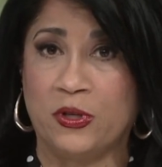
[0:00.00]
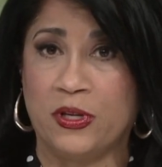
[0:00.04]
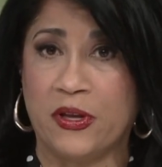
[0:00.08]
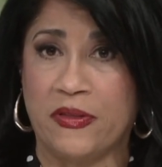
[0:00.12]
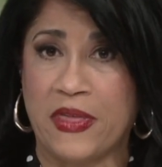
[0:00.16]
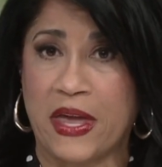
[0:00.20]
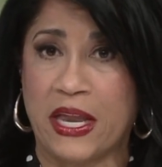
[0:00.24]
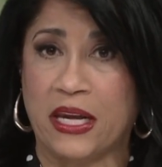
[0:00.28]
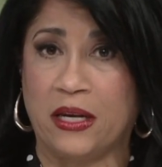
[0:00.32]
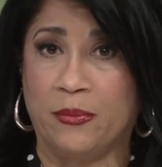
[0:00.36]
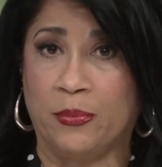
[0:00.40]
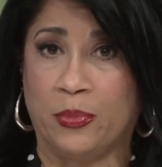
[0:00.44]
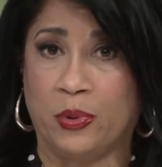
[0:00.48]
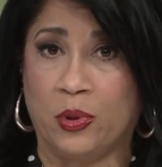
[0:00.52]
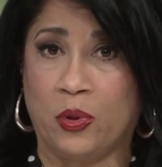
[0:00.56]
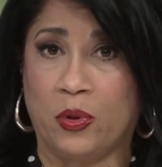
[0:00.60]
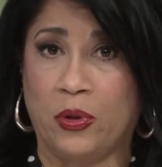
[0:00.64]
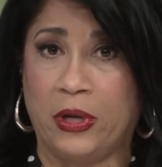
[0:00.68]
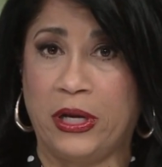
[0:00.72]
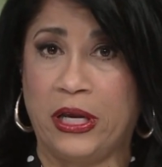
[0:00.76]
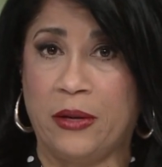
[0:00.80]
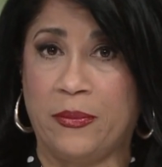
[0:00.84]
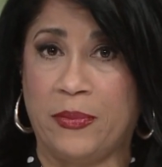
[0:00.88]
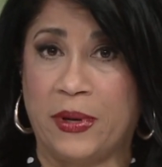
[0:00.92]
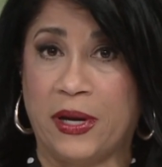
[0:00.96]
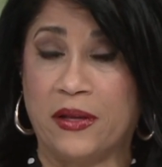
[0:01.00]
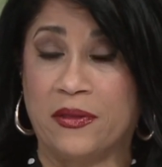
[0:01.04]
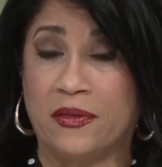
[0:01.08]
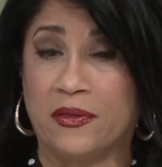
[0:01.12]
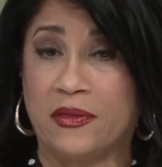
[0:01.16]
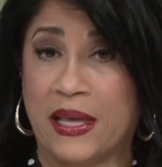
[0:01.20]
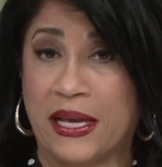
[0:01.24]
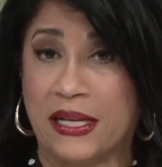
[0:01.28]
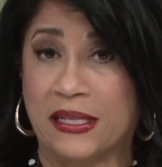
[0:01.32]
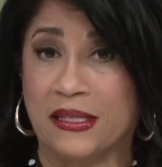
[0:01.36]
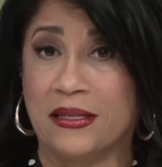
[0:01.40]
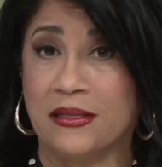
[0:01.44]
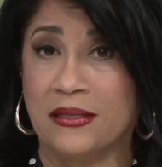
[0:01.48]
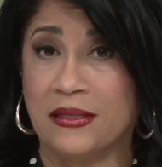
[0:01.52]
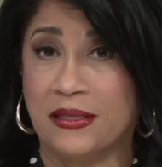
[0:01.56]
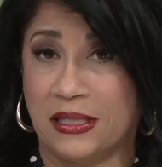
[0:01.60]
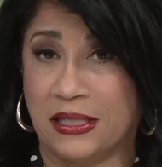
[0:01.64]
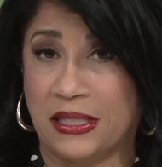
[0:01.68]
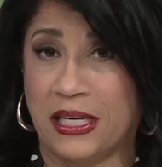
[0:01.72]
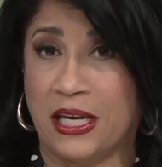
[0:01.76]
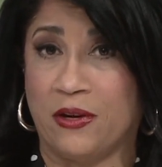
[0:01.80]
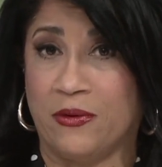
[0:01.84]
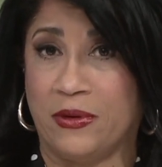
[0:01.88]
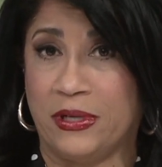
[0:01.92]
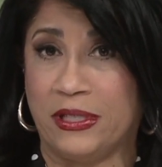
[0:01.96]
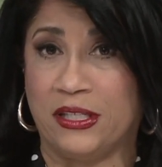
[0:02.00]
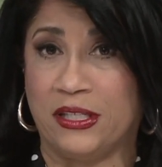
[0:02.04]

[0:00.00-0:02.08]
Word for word: to that employee about that scary